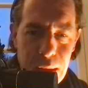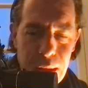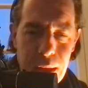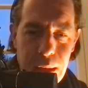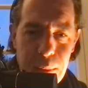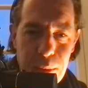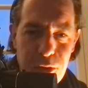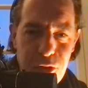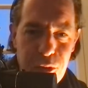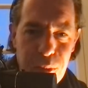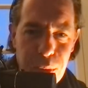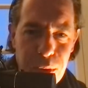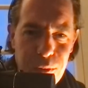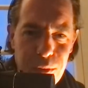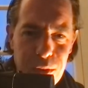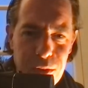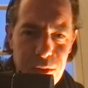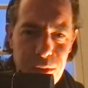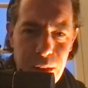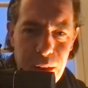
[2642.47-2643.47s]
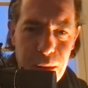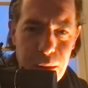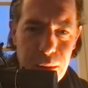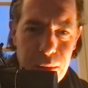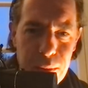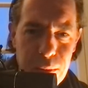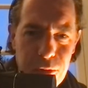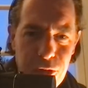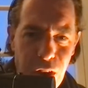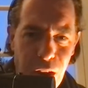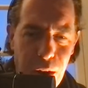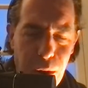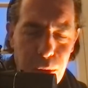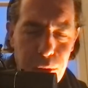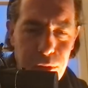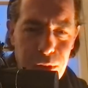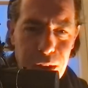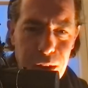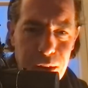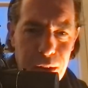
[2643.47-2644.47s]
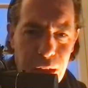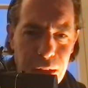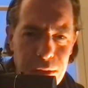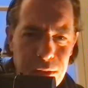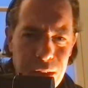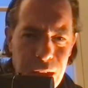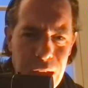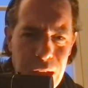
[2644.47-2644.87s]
which is one of his little channels he does.